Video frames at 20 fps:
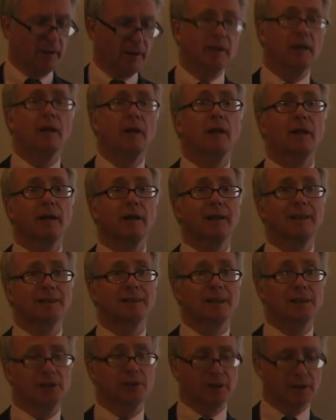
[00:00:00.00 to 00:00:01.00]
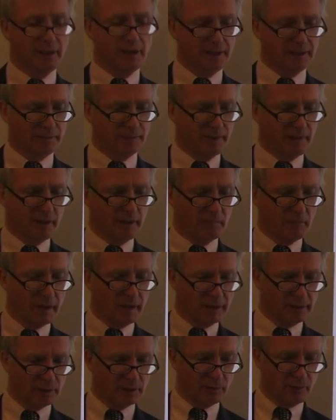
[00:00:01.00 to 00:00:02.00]
Colonization has been a
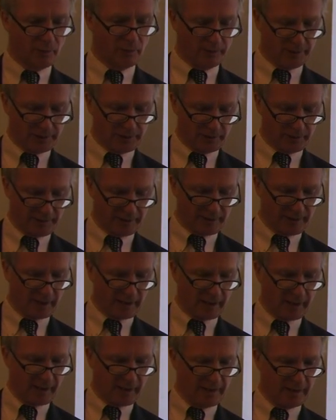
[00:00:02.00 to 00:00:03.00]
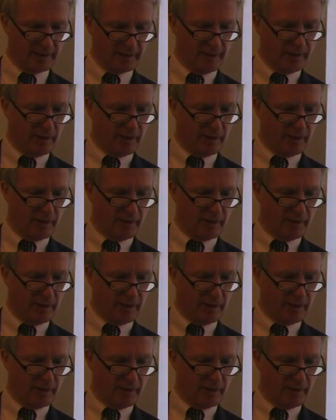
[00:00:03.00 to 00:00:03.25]
major force to articulate